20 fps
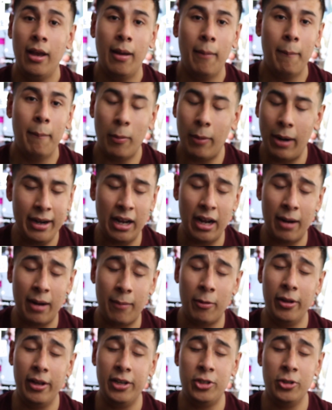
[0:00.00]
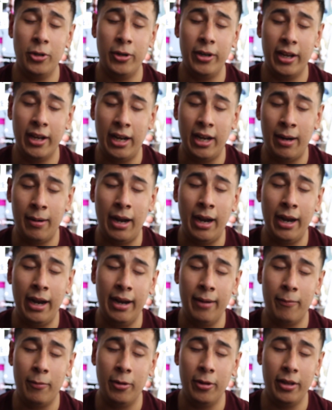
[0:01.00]
But right now, I'm really enjoying it. I
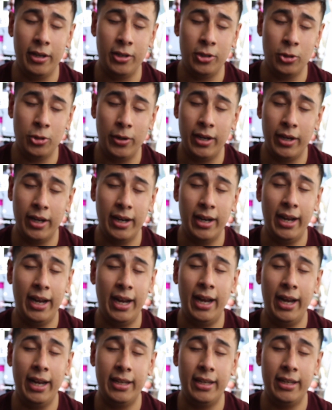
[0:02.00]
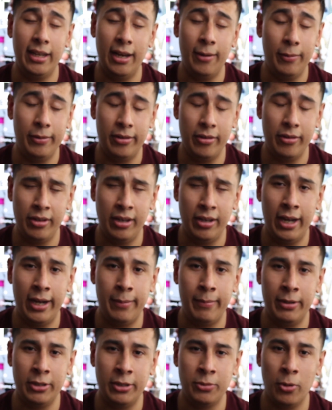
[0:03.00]
am really enjoying it, and I can't wait to see how
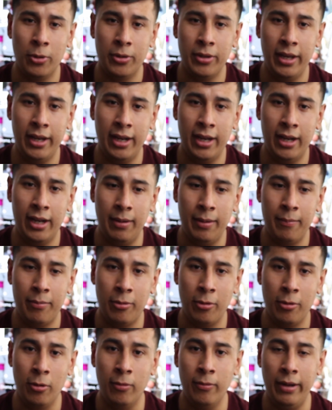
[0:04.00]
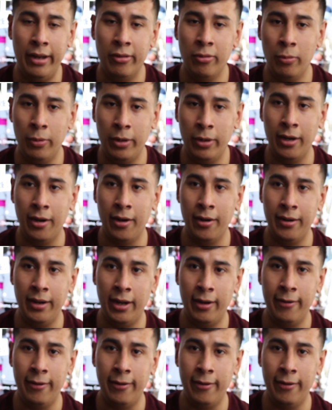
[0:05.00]
much more they improve as we are now